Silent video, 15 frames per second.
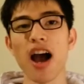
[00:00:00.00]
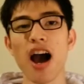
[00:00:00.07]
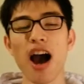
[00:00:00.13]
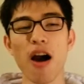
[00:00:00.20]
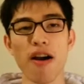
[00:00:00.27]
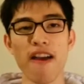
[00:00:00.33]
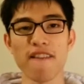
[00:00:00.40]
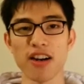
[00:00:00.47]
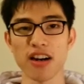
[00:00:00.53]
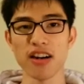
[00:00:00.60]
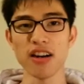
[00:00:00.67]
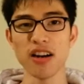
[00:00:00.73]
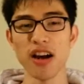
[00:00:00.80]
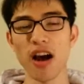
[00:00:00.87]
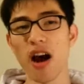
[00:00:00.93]

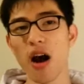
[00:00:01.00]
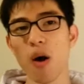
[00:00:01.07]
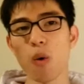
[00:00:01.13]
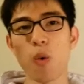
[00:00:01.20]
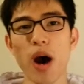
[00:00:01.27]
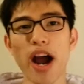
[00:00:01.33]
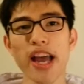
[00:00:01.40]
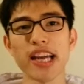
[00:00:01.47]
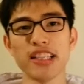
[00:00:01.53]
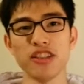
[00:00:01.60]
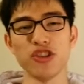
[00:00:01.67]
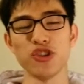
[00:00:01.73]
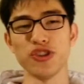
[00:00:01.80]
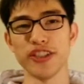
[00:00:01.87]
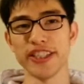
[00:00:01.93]
However, why
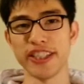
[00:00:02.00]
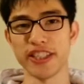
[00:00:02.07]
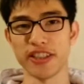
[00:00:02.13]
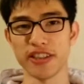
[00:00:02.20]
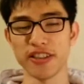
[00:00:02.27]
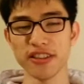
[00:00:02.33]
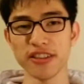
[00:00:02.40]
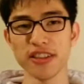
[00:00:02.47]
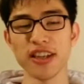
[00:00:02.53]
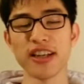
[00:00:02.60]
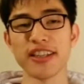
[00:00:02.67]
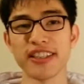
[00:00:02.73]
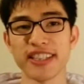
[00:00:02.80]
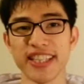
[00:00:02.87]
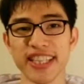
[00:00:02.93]
engineers
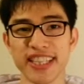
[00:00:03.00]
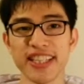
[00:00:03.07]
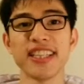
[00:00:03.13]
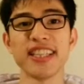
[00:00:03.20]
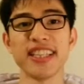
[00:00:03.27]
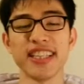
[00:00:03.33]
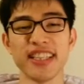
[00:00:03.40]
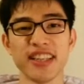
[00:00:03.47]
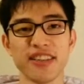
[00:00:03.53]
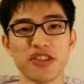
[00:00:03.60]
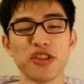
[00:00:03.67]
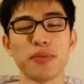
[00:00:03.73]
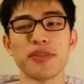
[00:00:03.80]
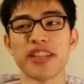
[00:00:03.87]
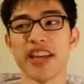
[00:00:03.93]
need
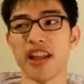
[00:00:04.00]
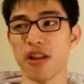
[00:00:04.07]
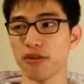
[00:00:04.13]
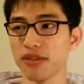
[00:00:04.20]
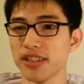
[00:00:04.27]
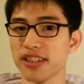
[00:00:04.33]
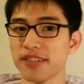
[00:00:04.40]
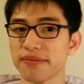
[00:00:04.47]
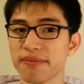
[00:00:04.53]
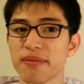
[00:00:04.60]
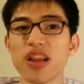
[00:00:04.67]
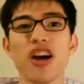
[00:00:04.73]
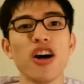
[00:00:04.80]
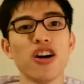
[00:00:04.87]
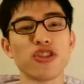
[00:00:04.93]
leadership skills?
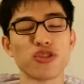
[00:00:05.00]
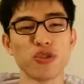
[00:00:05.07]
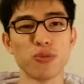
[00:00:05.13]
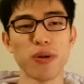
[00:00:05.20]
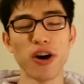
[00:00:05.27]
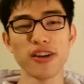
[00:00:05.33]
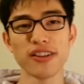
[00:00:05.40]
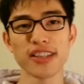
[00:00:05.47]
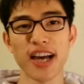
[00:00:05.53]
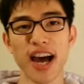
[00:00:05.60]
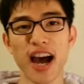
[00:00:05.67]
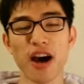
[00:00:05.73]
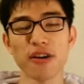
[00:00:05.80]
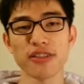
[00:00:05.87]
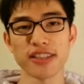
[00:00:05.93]
To point
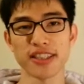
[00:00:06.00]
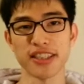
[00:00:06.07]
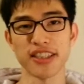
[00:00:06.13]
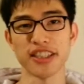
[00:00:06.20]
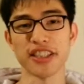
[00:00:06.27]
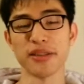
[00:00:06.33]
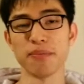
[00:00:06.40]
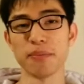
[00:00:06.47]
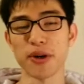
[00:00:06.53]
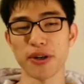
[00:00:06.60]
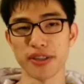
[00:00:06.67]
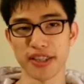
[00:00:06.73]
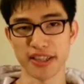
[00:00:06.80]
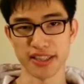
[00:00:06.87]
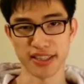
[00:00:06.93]
out the
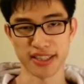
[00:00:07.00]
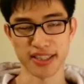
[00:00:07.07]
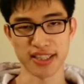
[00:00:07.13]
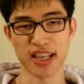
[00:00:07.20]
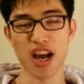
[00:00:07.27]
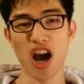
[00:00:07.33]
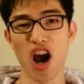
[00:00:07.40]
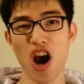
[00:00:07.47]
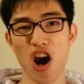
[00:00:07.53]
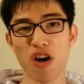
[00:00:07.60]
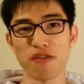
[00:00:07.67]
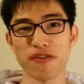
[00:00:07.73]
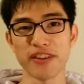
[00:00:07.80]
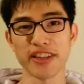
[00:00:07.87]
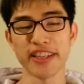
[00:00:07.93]
importance
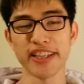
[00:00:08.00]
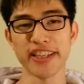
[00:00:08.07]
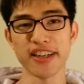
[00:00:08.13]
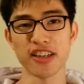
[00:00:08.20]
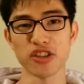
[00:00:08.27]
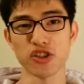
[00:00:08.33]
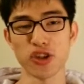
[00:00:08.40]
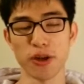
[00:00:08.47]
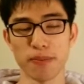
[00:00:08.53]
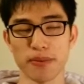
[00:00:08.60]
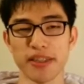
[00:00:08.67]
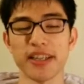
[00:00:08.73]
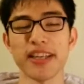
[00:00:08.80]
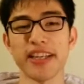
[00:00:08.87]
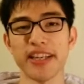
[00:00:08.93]
of leadership
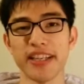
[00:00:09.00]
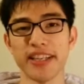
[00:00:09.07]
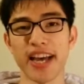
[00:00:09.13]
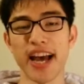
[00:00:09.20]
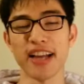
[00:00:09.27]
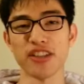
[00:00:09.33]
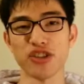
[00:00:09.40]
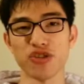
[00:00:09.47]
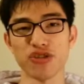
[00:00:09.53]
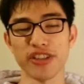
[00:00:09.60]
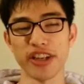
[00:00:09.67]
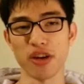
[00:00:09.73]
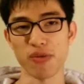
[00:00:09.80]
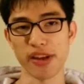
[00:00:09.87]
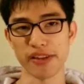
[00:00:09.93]
in
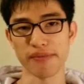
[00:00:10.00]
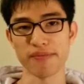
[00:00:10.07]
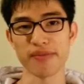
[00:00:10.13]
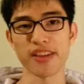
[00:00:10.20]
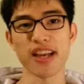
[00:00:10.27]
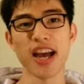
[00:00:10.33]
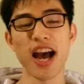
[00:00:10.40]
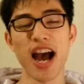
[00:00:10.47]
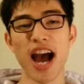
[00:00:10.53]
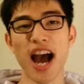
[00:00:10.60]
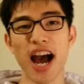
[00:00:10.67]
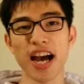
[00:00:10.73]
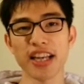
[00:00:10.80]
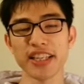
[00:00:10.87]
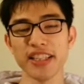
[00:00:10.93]
engineering,
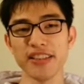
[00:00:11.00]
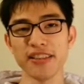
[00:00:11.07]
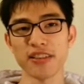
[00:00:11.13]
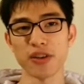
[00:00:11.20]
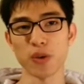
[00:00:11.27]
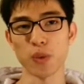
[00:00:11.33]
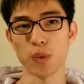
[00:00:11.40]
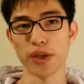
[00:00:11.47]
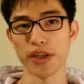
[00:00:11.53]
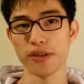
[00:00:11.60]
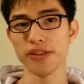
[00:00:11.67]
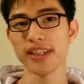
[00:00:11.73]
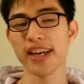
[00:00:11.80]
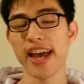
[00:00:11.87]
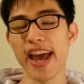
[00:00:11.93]
I
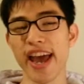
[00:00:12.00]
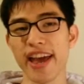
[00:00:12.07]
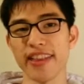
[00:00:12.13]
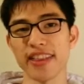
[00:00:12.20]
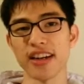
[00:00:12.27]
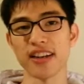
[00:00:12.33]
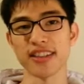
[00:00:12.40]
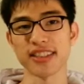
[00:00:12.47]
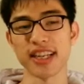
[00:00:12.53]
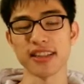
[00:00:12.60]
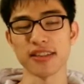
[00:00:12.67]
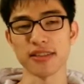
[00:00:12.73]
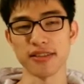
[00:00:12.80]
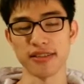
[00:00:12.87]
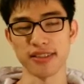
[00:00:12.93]
interviewed an
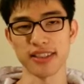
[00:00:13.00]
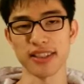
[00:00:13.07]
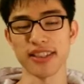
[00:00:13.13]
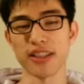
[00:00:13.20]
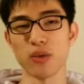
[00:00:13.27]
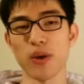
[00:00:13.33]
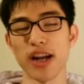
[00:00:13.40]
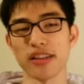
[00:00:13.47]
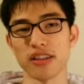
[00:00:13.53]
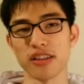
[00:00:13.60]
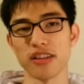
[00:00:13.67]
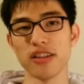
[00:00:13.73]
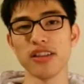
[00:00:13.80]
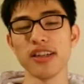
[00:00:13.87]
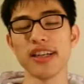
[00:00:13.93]
assistant
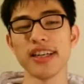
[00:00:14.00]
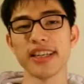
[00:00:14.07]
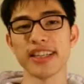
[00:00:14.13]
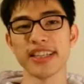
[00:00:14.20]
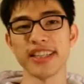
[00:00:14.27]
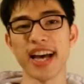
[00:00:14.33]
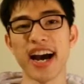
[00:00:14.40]
director in